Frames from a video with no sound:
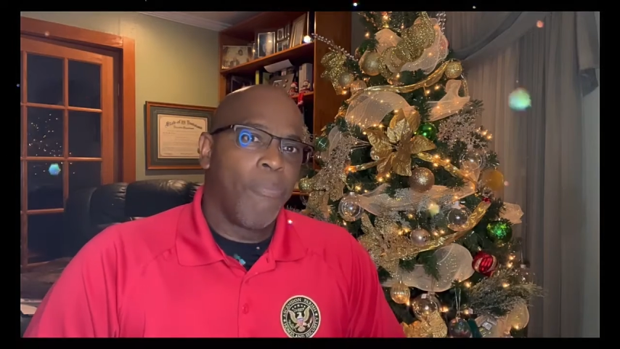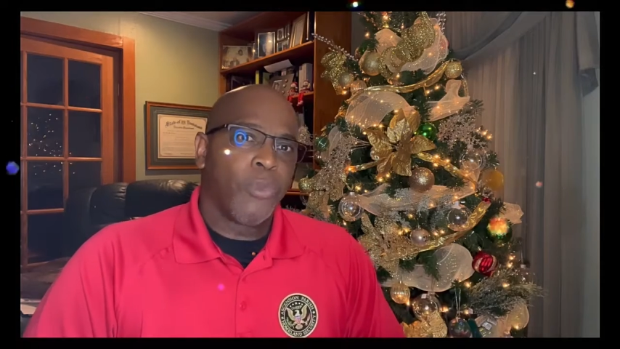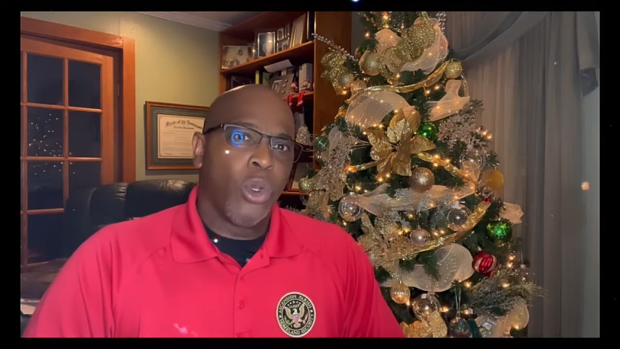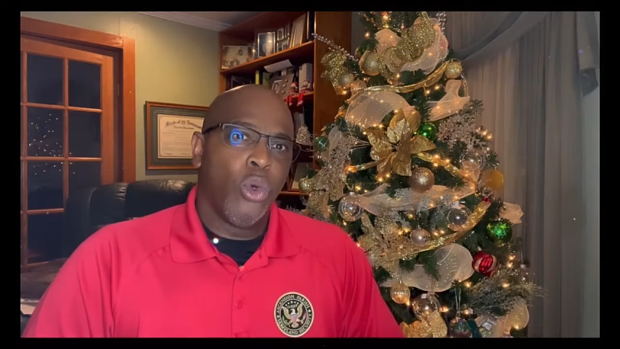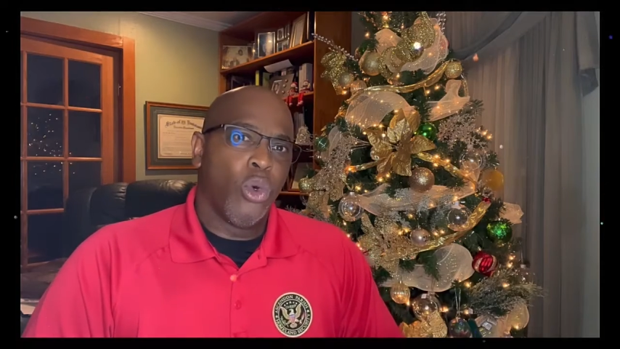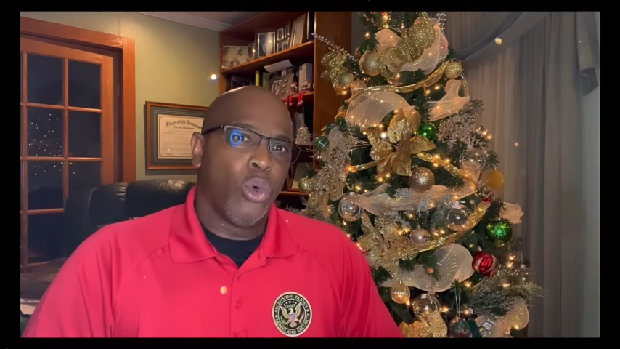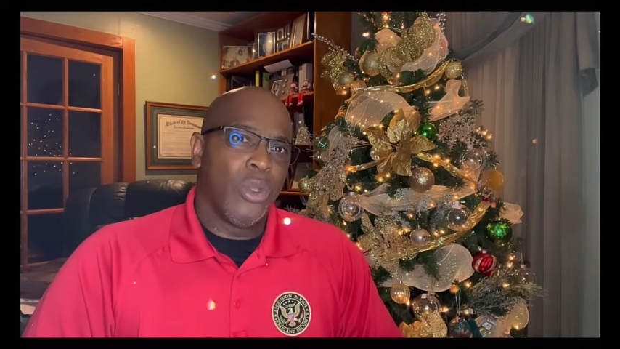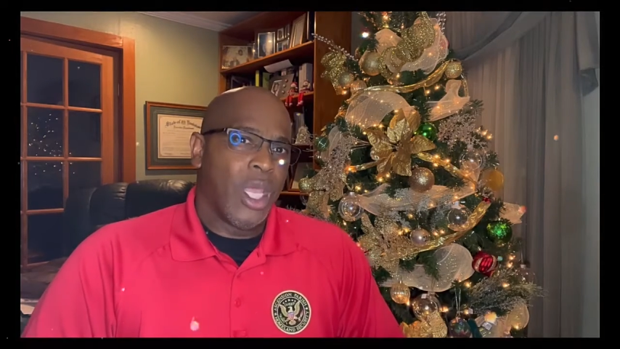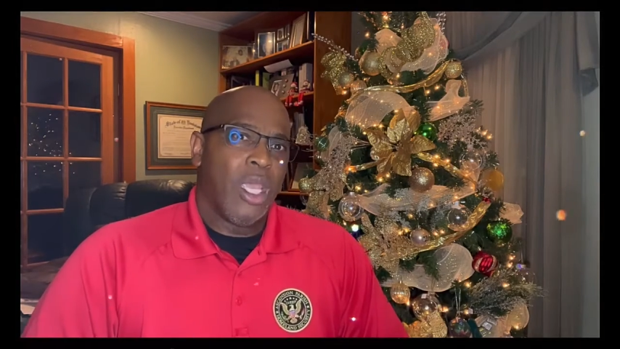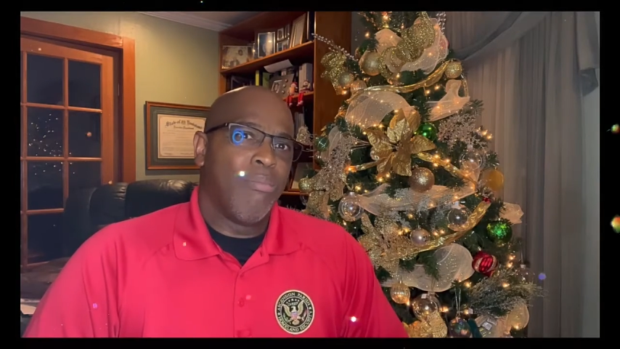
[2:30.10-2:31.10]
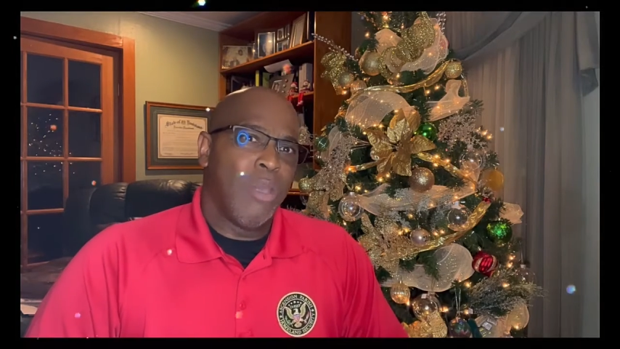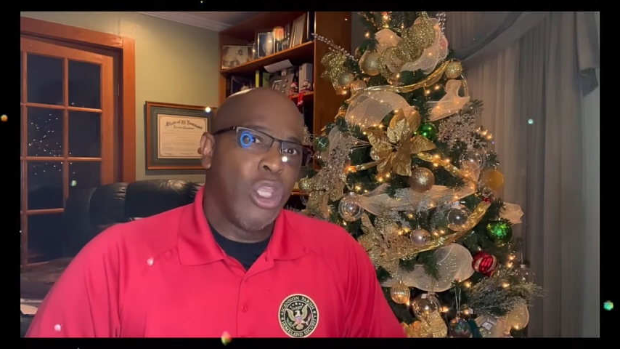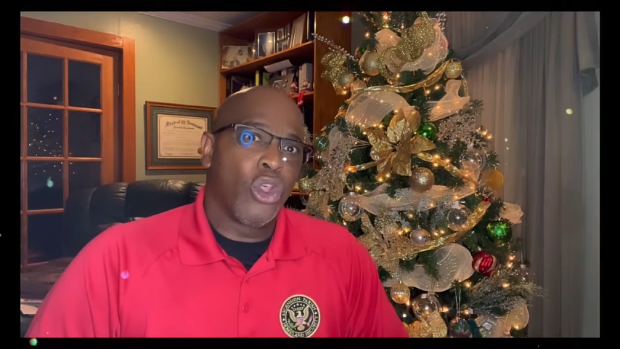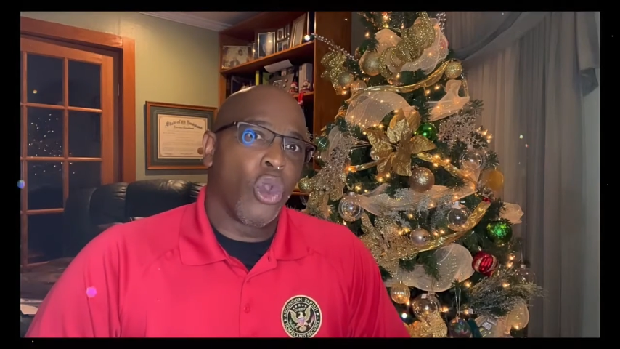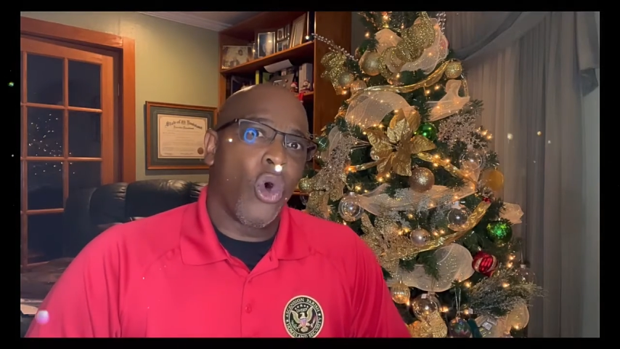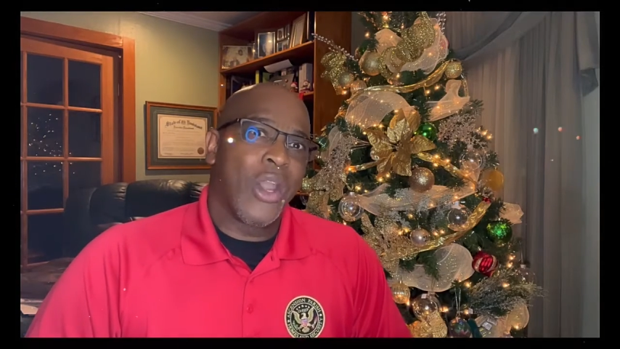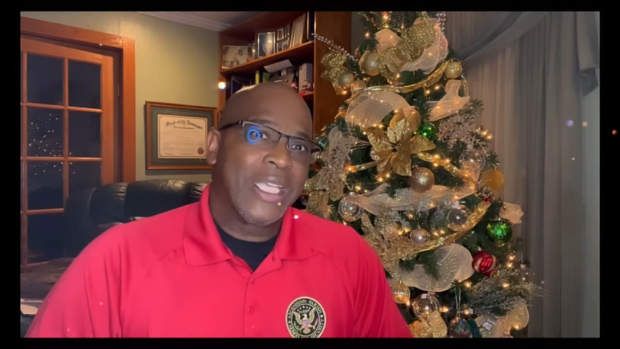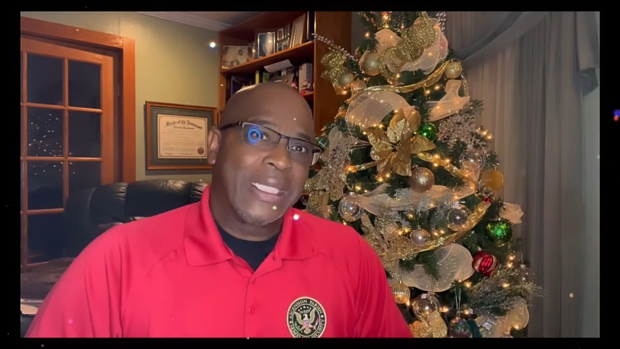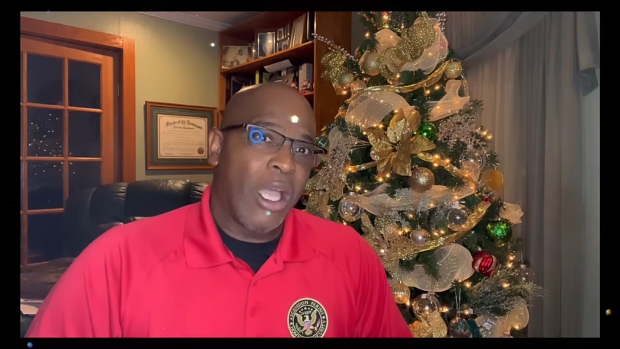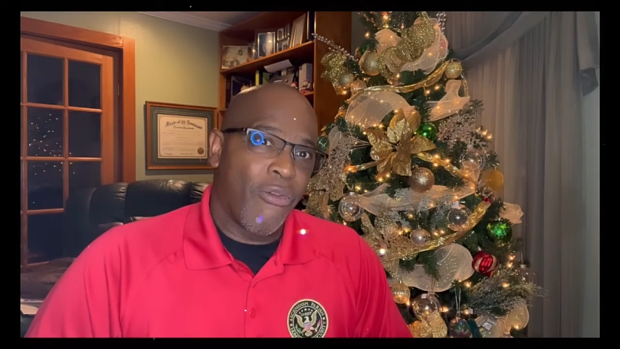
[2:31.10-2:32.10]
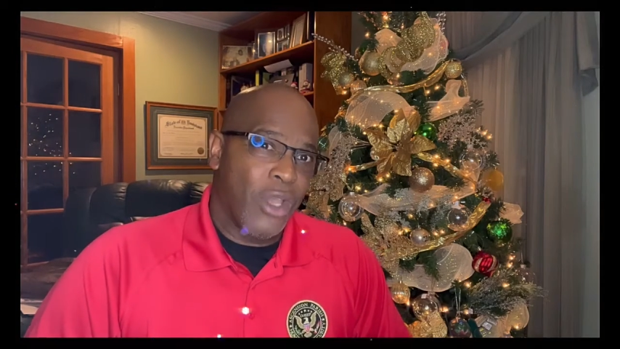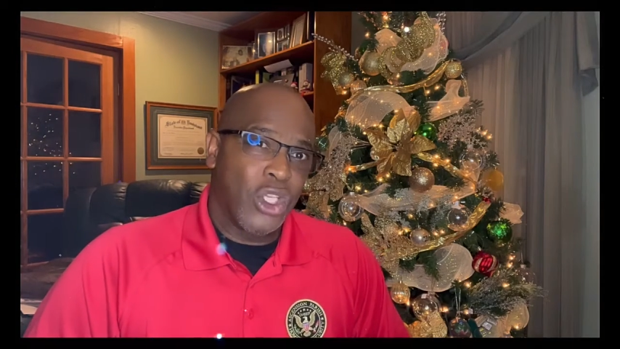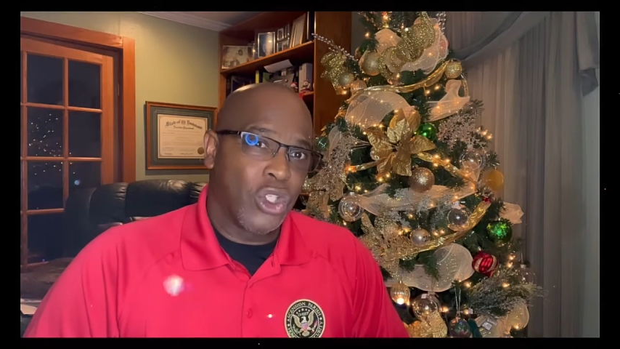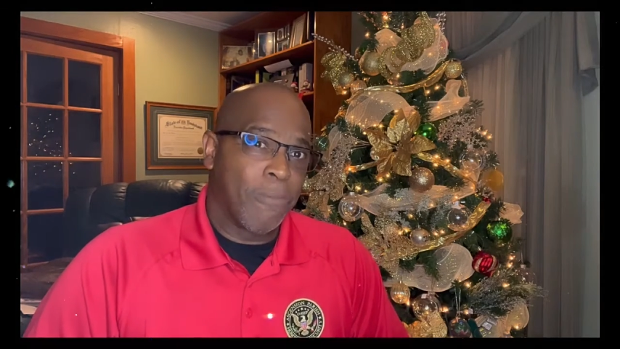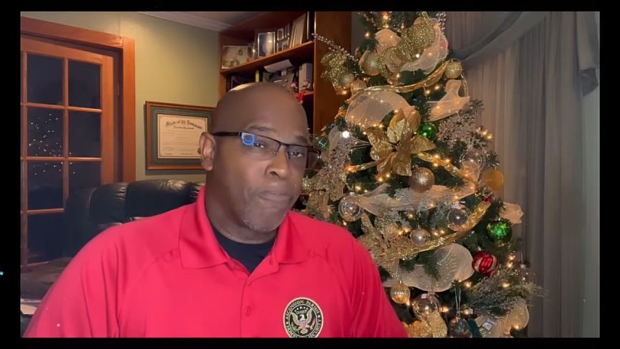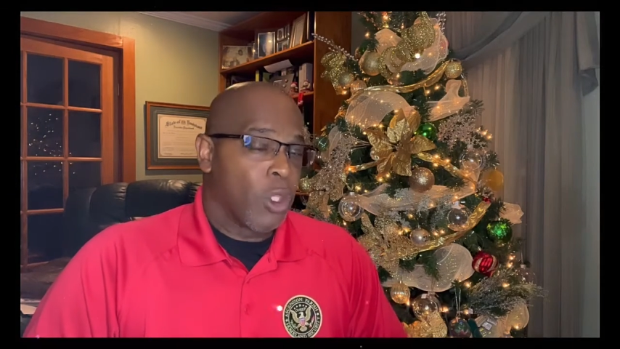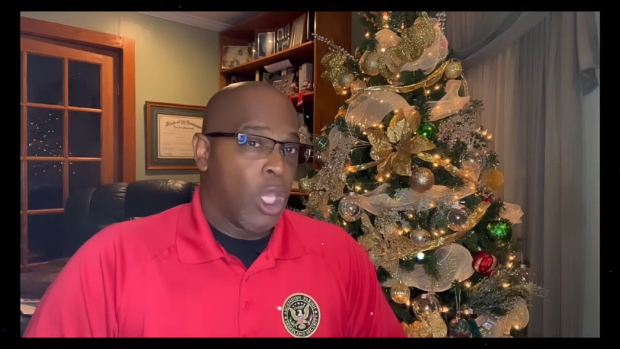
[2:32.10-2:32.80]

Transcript: who name mean the Lord is salvation.